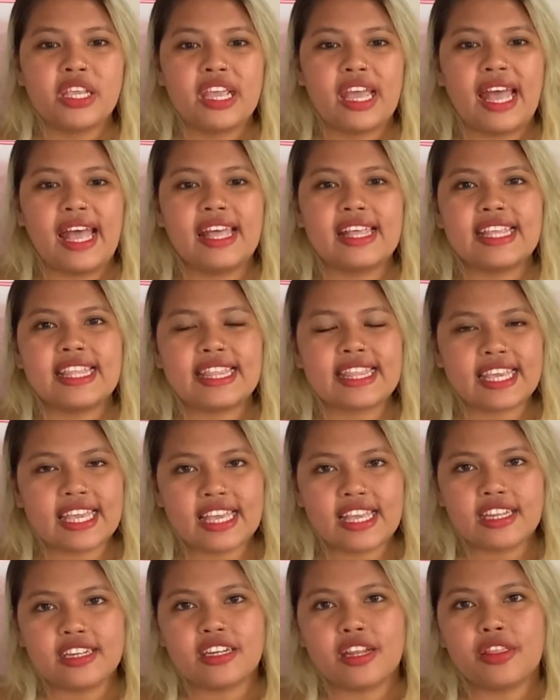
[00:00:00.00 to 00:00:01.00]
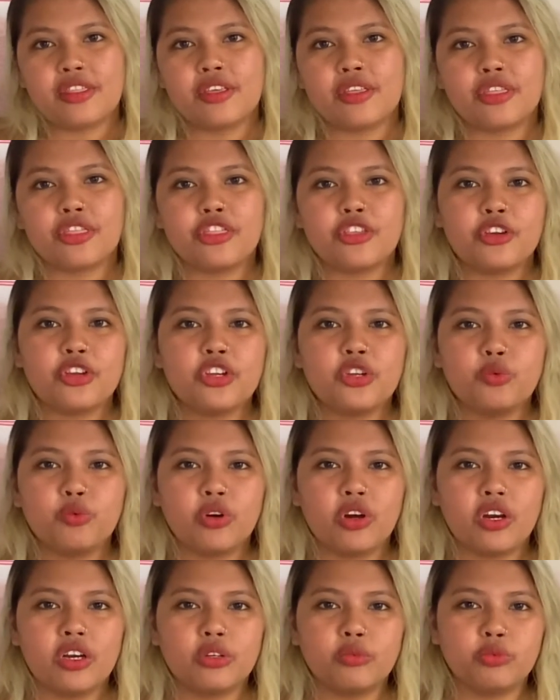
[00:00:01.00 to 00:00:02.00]
And then the third
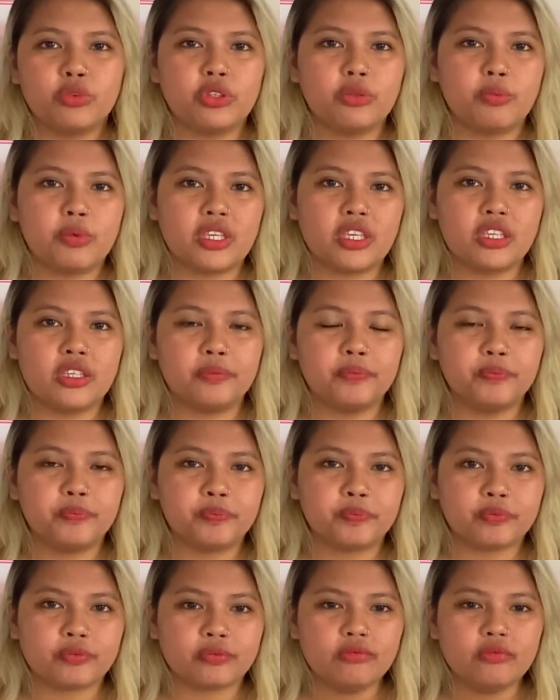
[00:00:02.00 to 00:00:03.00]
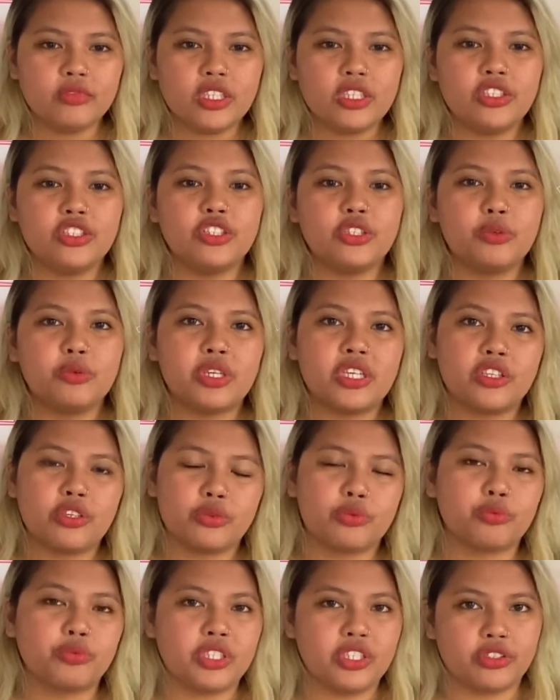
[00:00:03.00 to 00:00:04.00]
one would be doing your
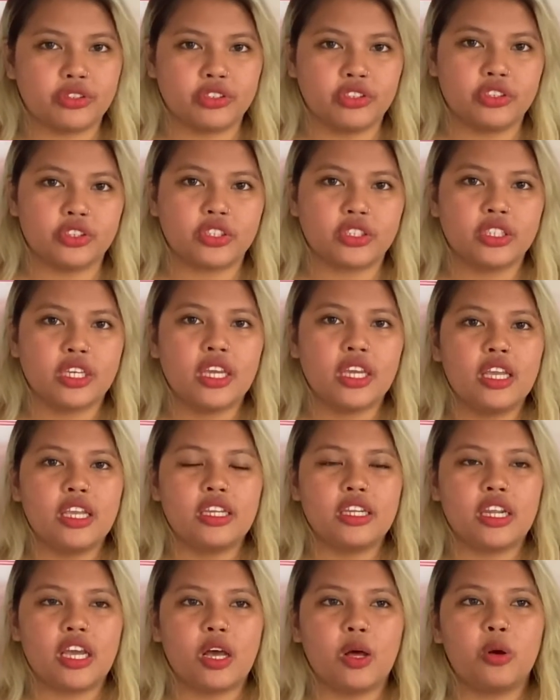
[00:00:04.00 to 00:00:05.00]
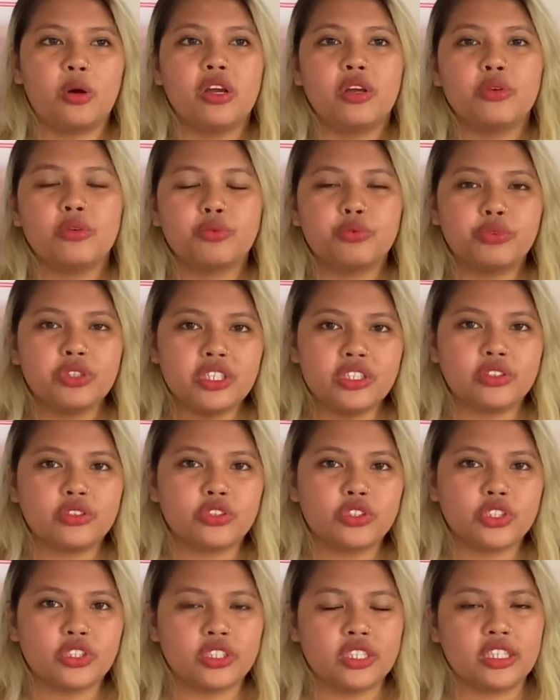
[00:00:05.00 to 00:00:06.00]
research. Now
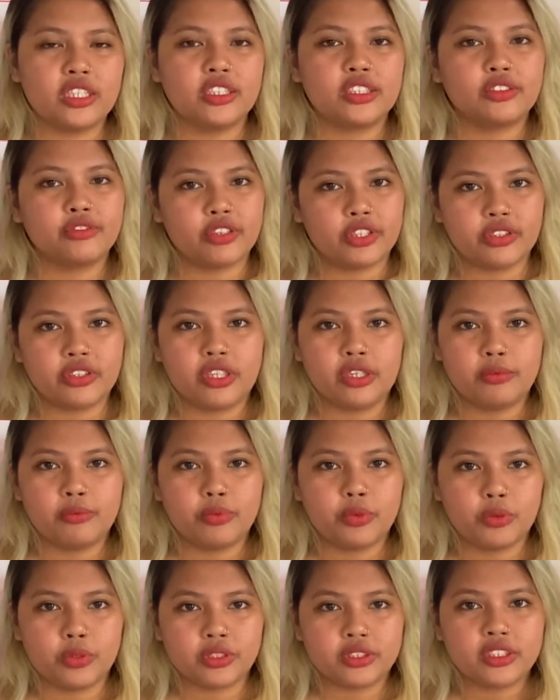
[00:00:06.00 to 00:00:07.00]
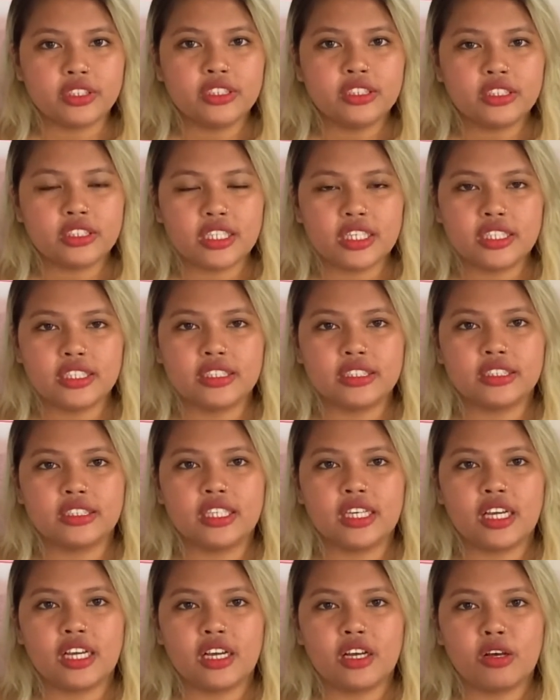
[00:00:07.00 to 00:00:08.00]
researching is very important as
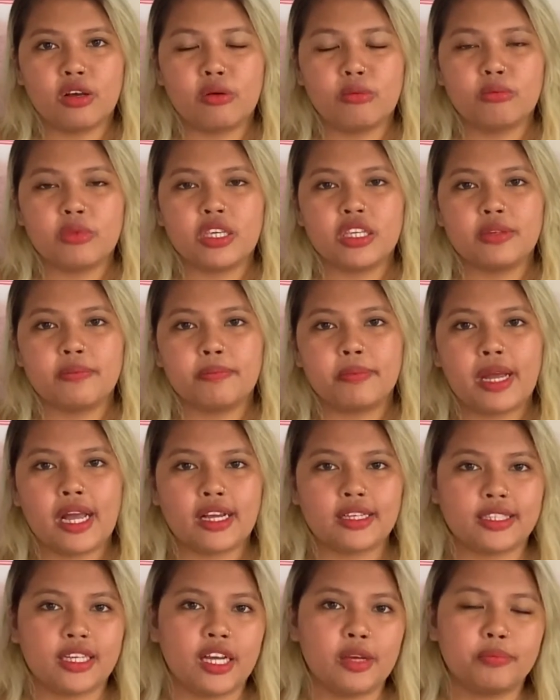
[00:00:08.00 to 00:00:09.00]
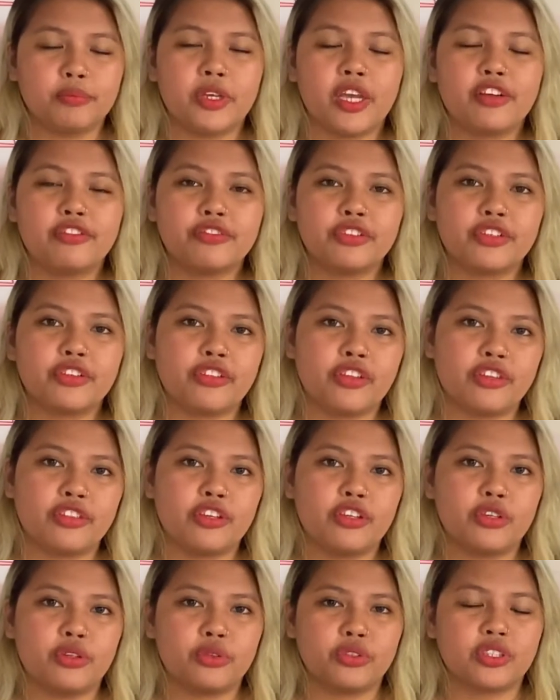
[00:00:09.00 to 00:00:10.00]
it back up everything
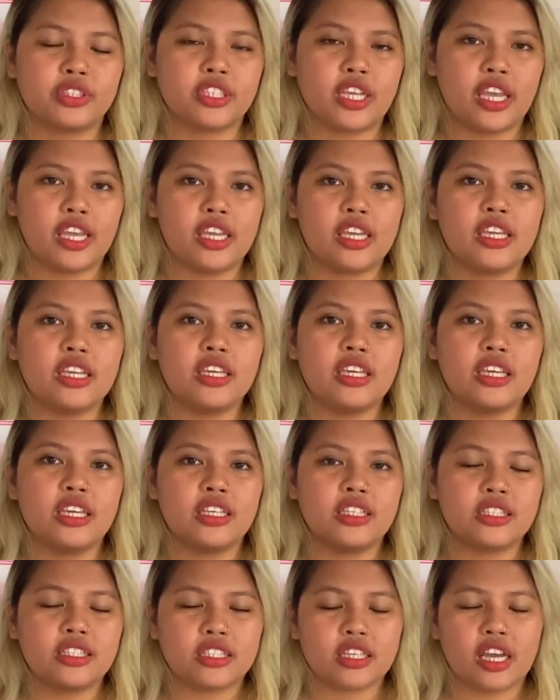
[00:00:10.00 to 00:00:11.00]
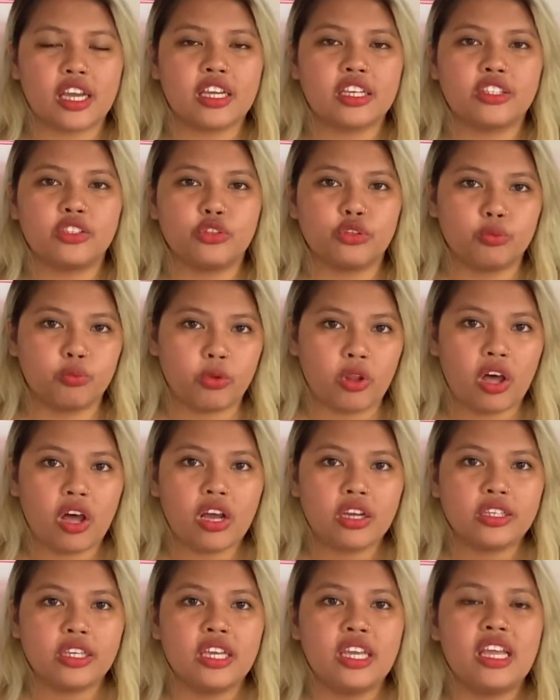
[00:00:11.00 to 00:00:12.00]
that you're saying inside your
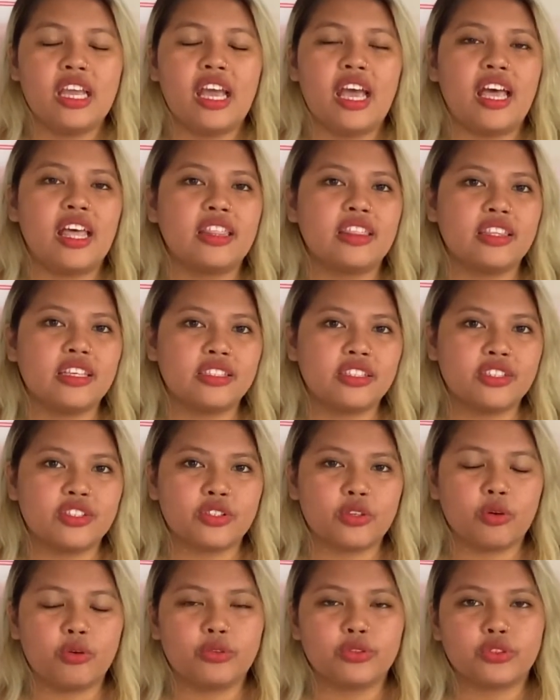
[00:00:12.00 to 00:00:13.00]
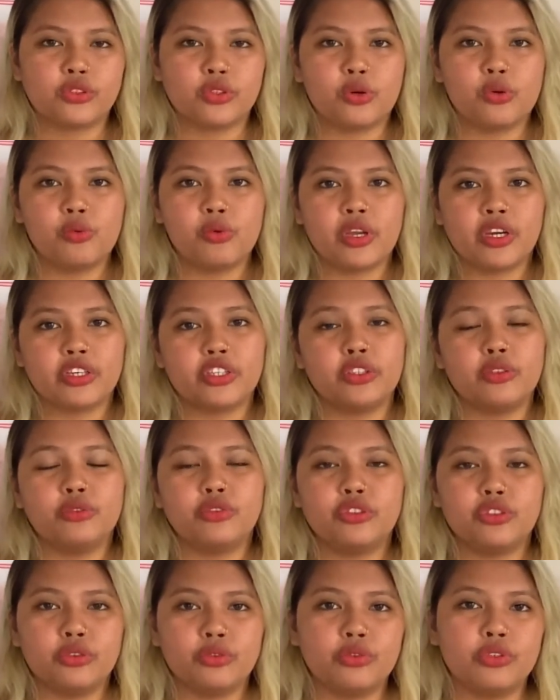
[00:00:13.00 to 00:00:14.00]
blog, and this is also where you
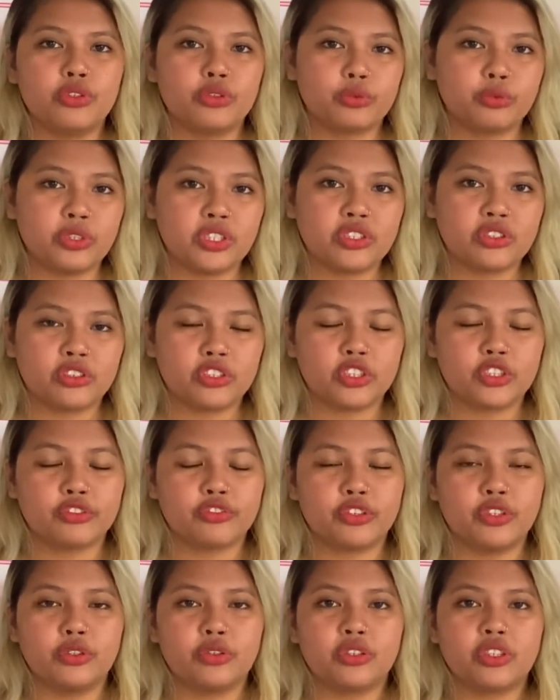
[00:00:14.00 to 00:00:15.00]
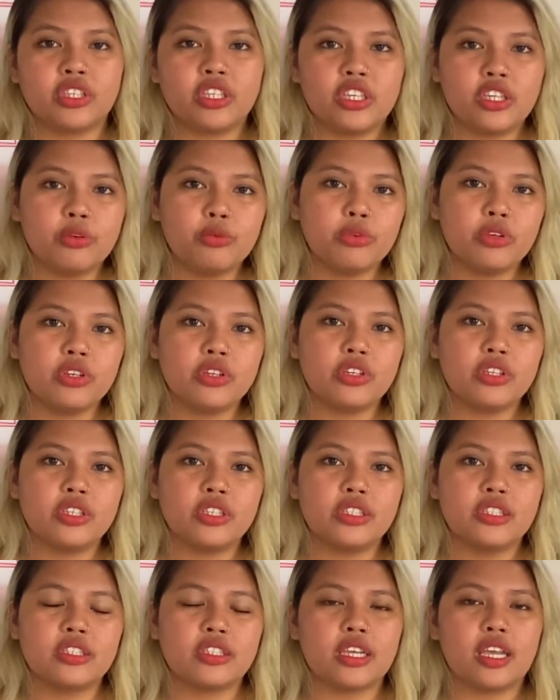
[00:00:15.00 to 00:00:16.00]
do your research for your
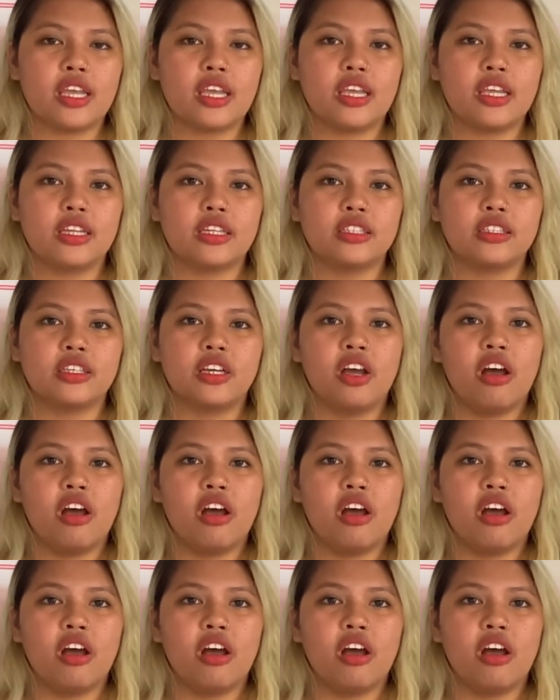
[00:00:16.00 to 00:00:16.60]
keywords and